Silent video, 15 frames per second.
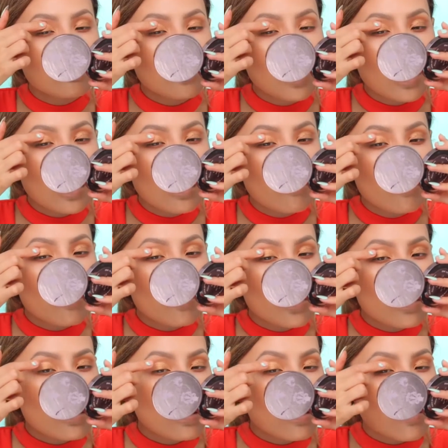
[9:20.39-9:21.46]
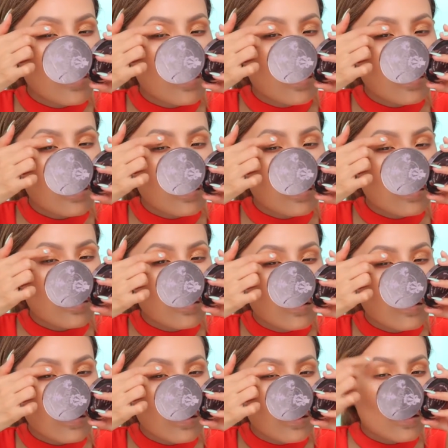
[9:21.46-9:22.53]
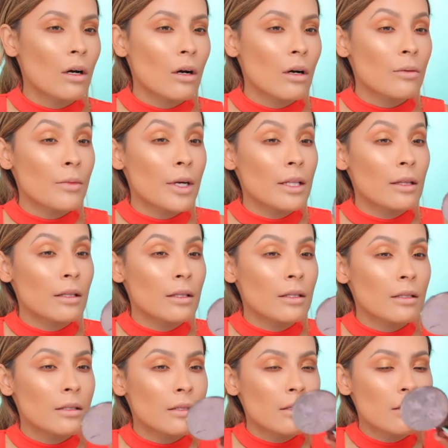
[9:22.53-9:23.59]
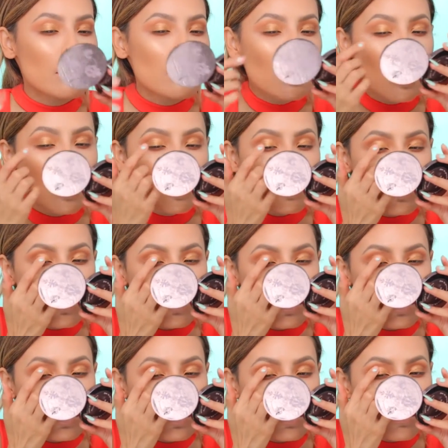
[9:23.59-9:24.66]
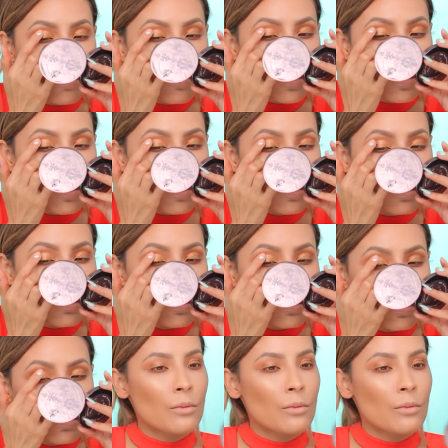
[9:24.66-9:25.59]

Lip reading: May even put some of this on my lids actually as well.